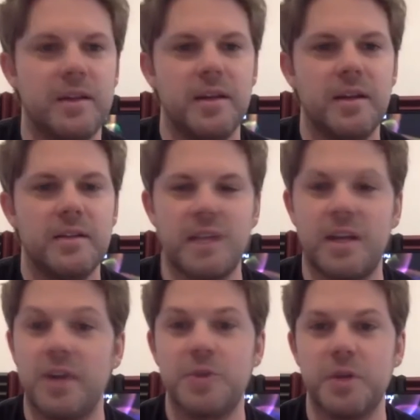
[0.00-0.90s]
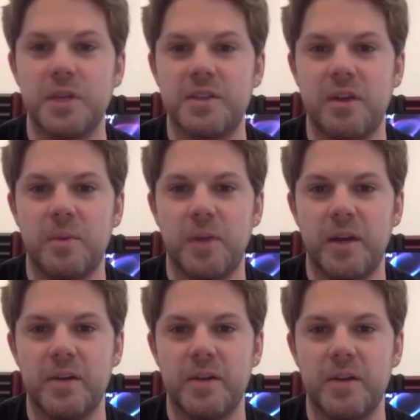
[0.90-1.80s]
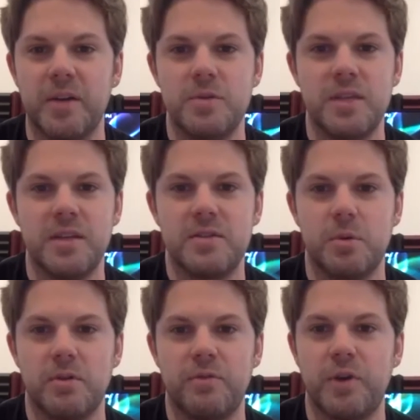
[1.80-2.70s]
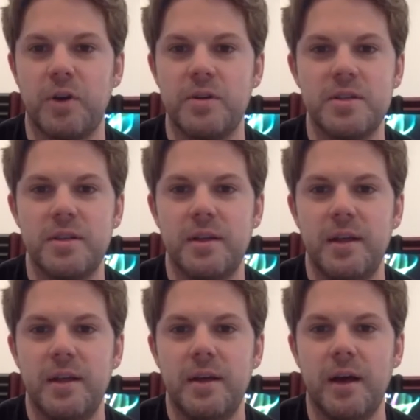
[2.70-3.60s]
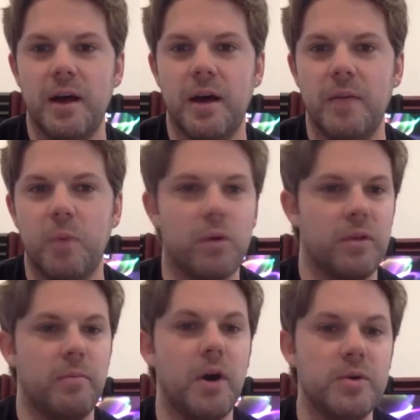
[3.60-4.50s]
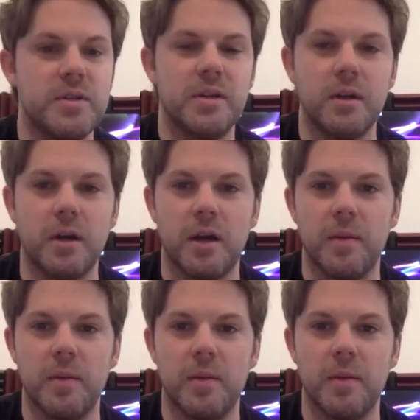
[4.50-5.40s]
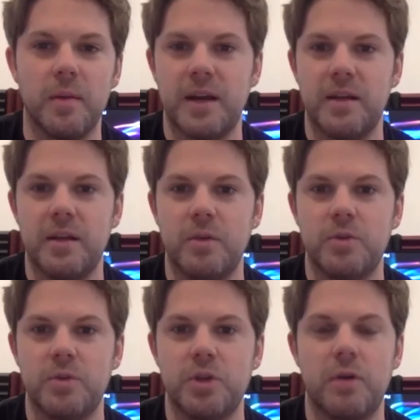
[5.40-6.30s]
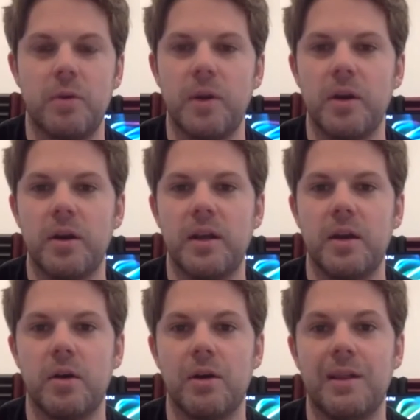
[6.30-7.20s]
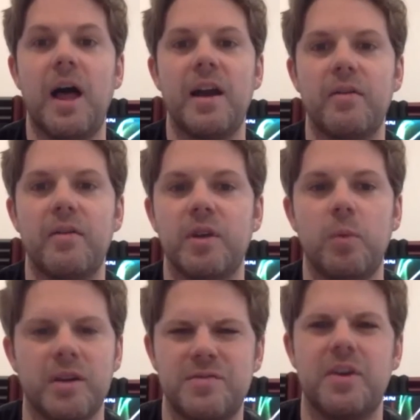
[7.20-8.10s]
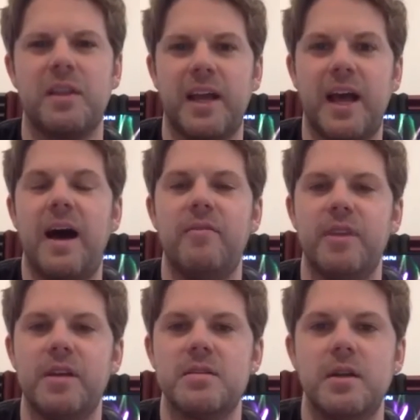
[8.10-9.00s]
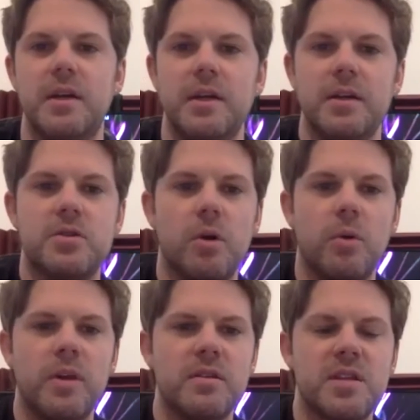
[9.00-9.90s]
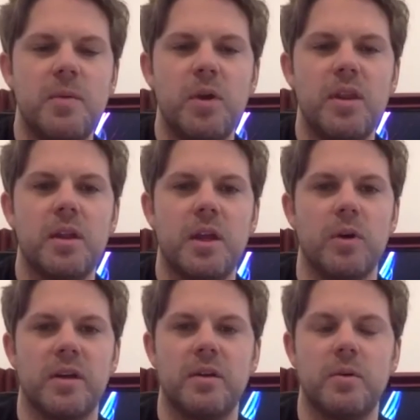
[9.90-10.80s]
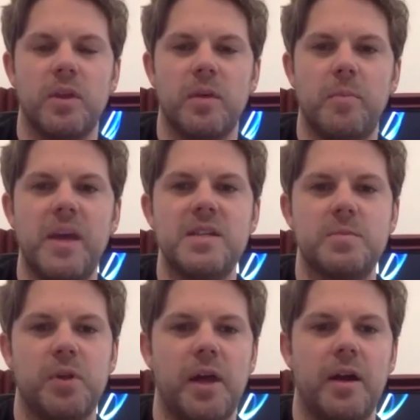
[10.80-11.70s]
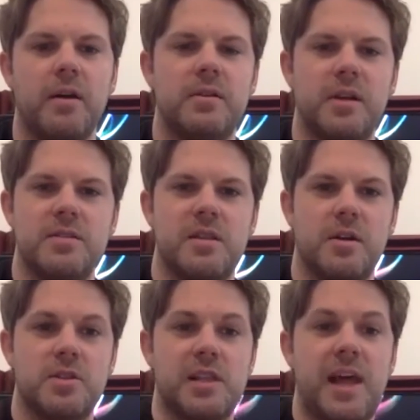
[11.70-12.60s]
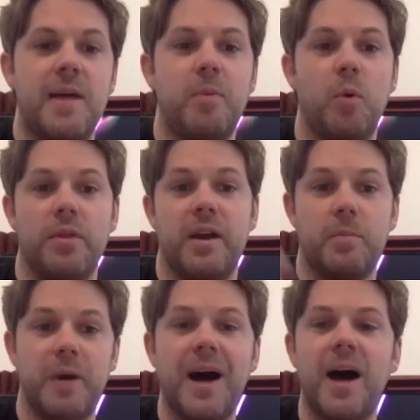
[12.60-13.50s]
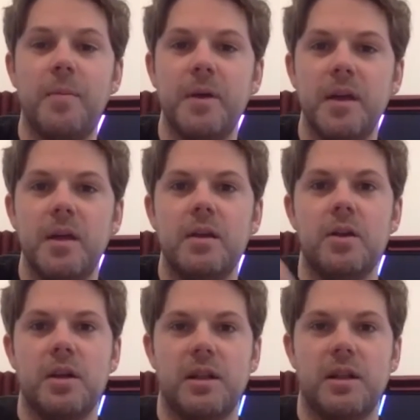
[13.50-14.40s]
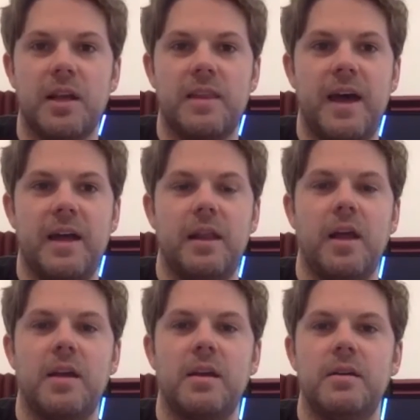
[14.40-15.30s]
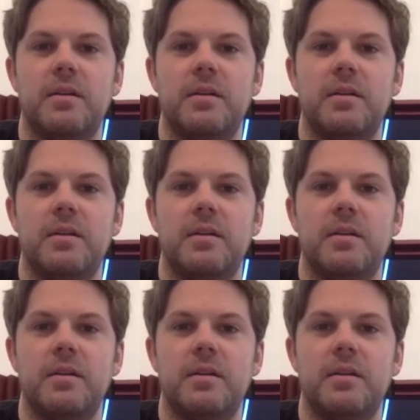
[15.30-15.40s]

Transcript: it's like country guitar players use this sort of first, or the most, is the kind of, genre where you're going to hear a lot of it, where it's very like obvious. So in the same way that like when a bass player does their slap or their pop, you get like that, like